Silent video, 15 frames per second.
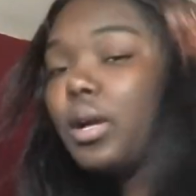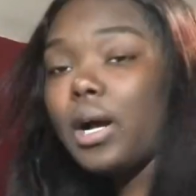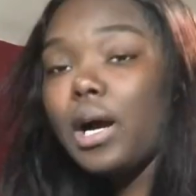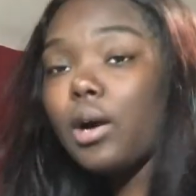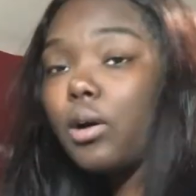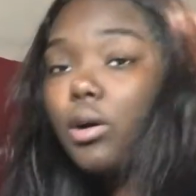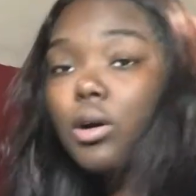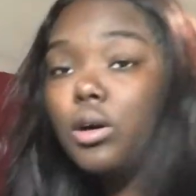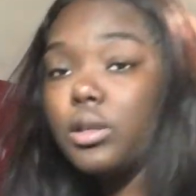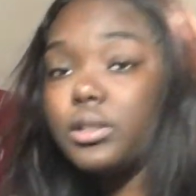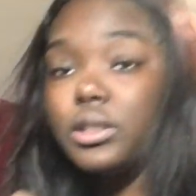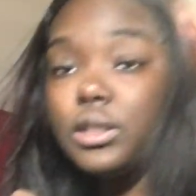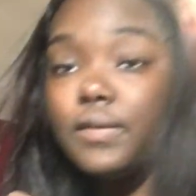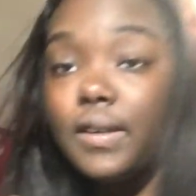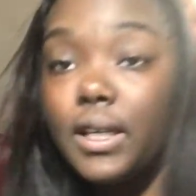Alcohol,
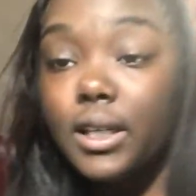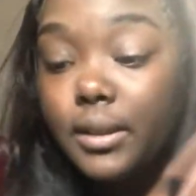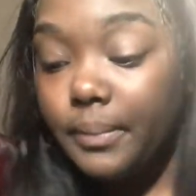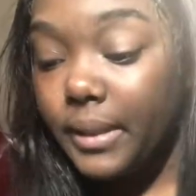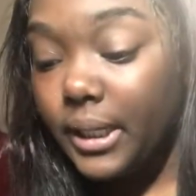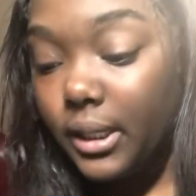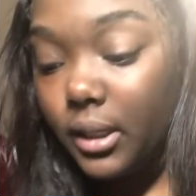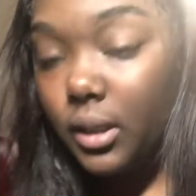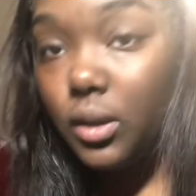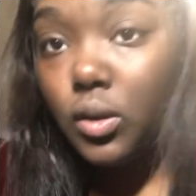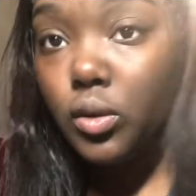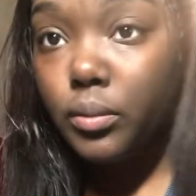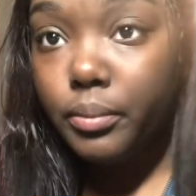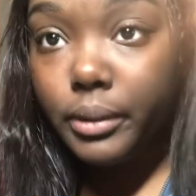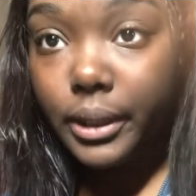see if I can make it a
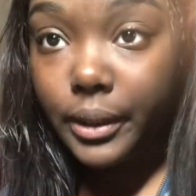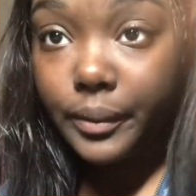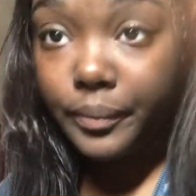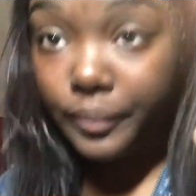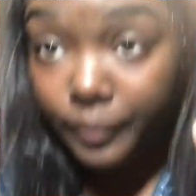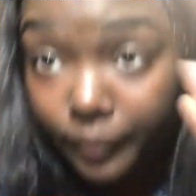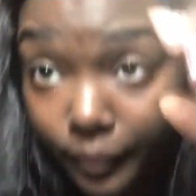little bit